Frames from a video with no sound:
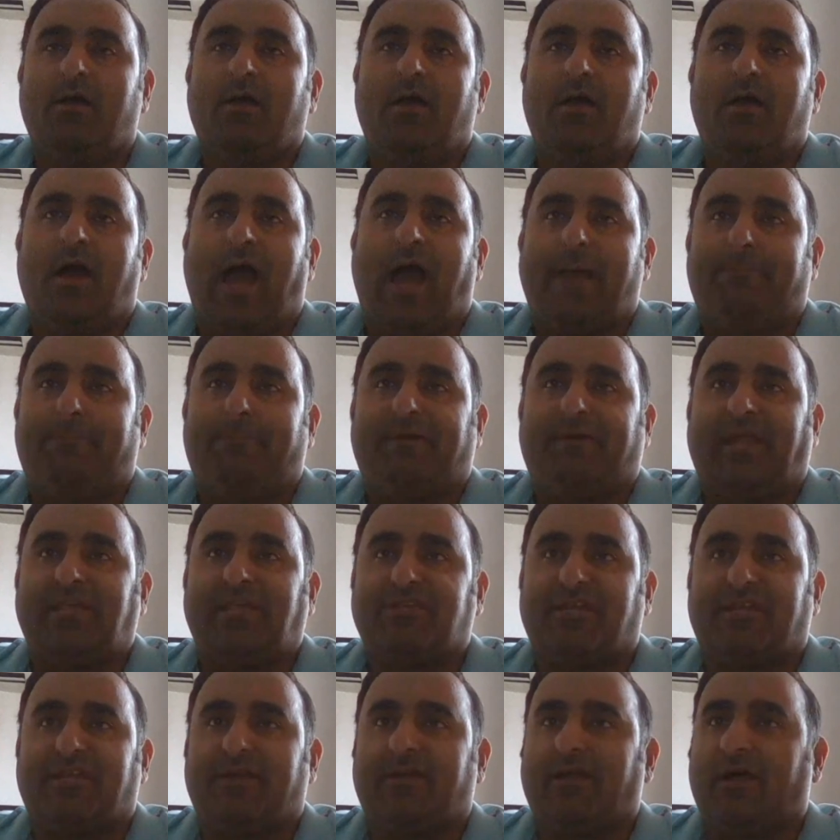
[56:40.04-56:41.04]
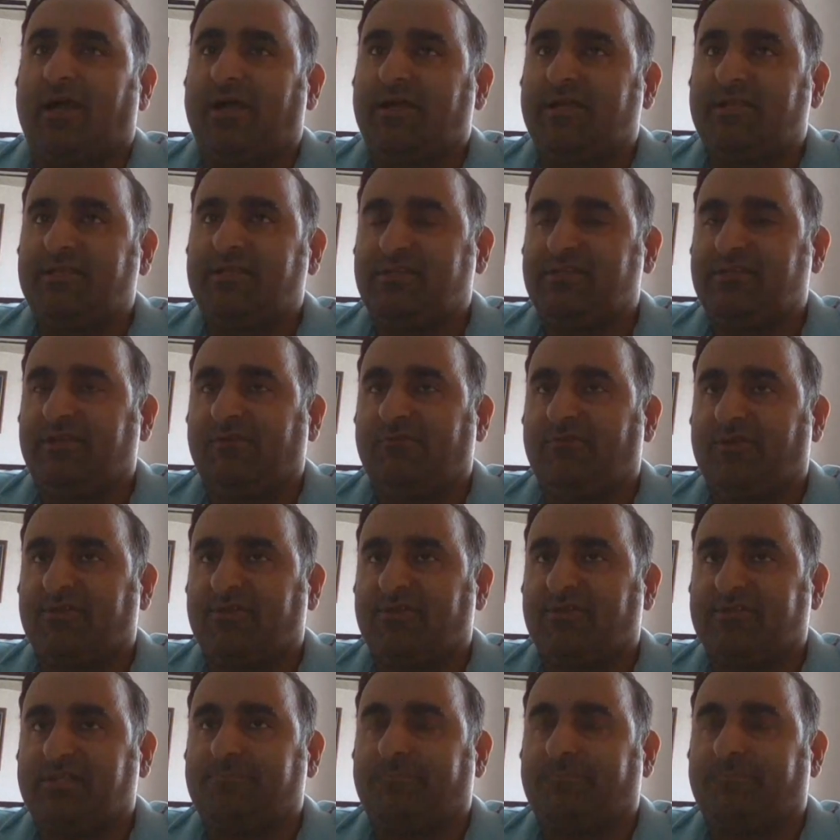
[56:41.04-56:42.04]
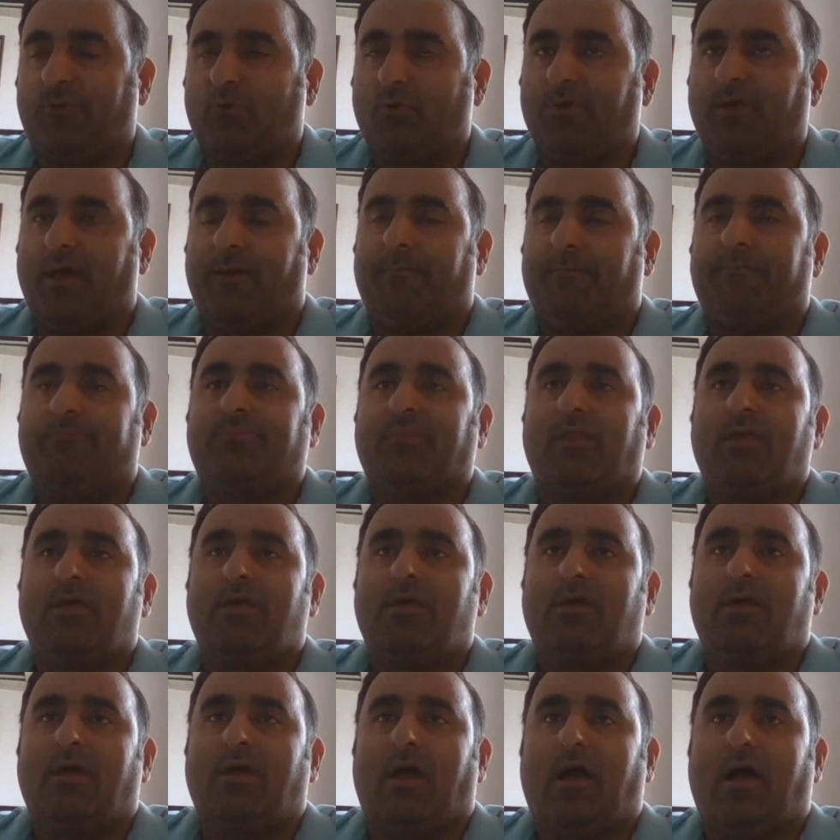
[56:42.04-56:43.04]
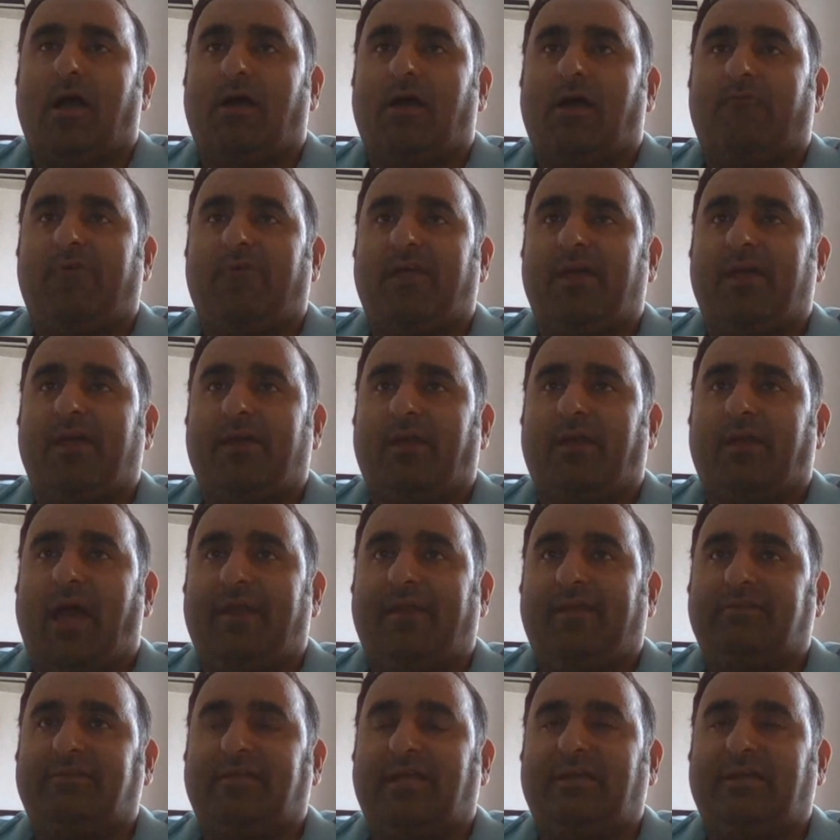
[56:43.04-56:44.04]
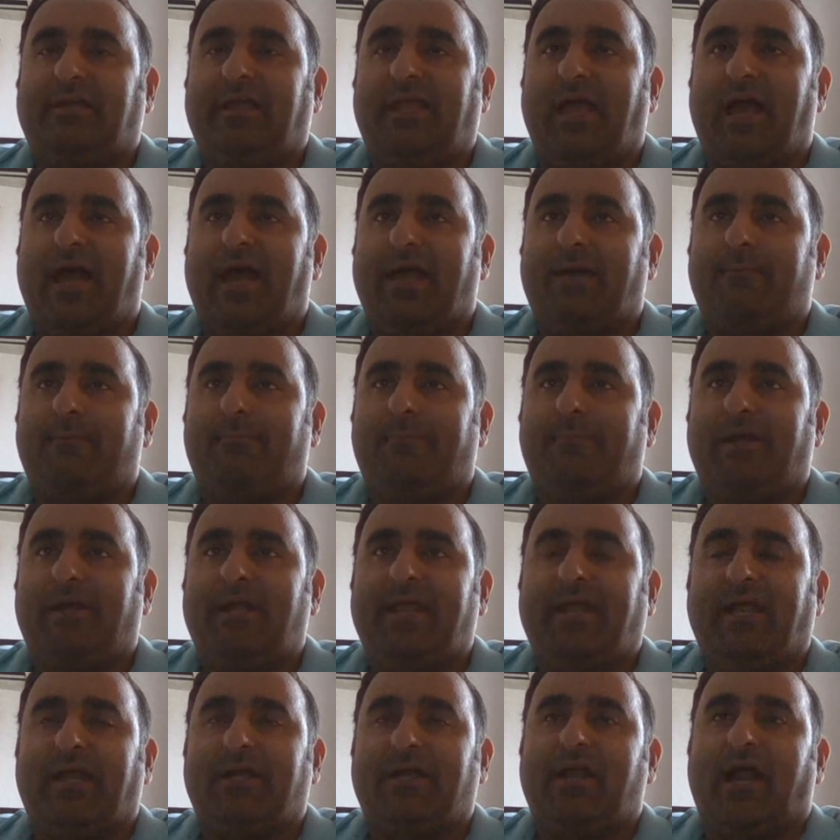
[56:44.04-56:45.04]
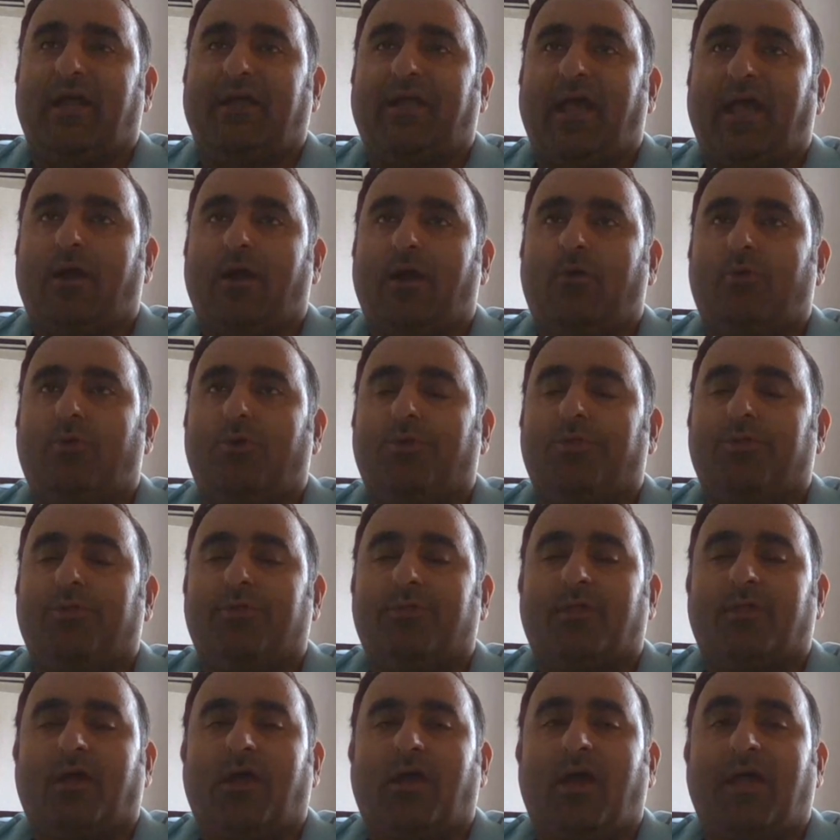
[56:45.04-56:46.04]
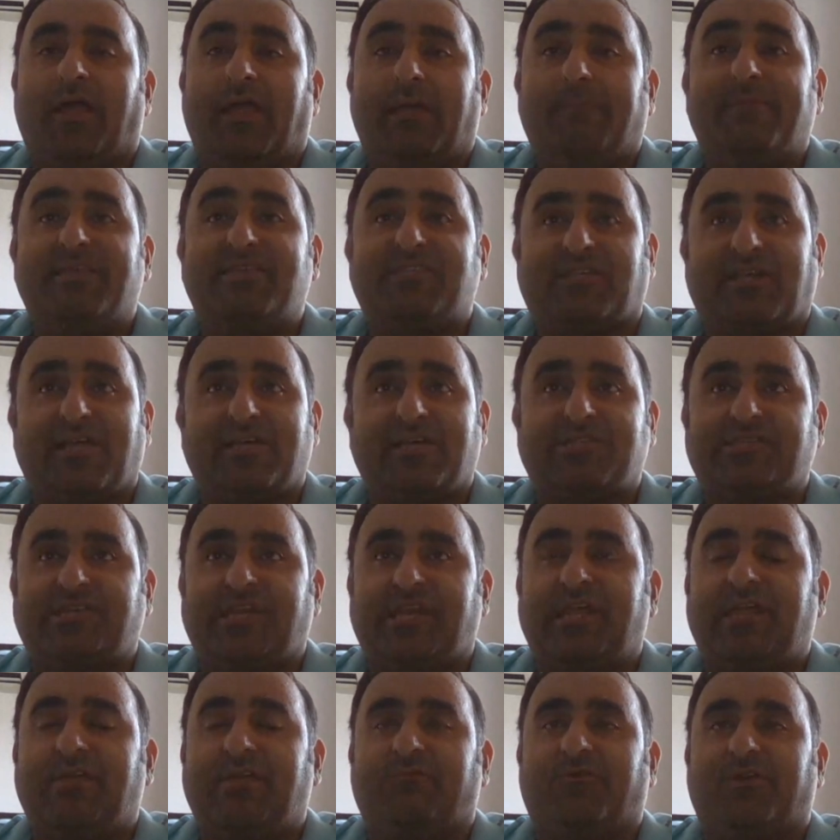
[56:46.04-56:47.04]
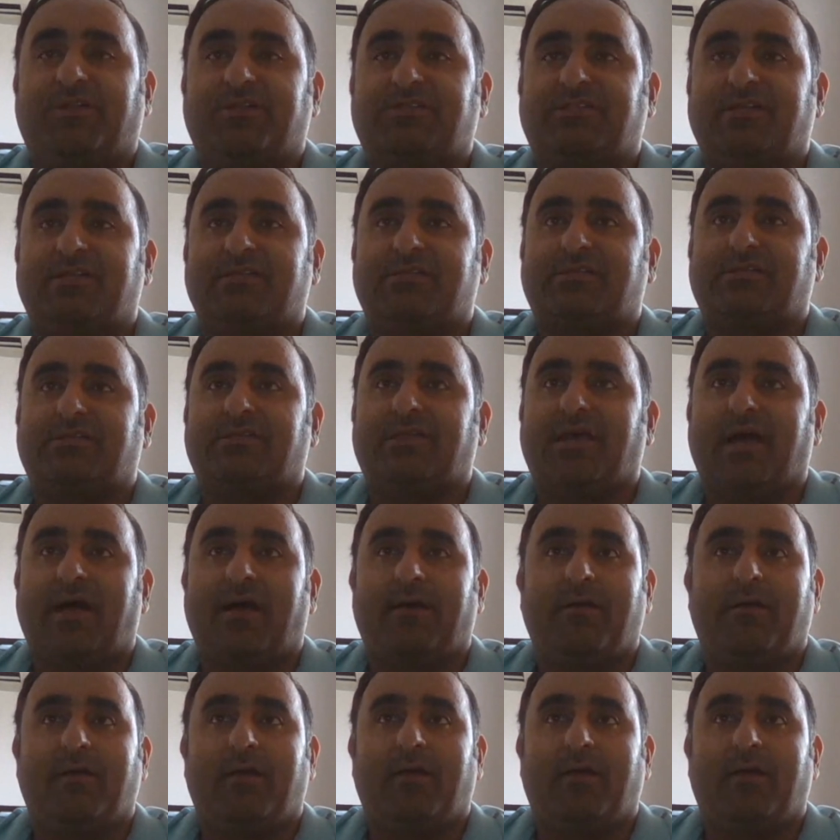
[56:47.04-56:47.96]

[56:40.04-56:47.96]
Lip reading: hypertension and heart disease reversal program, where I am building a data on hibiscus tea versus the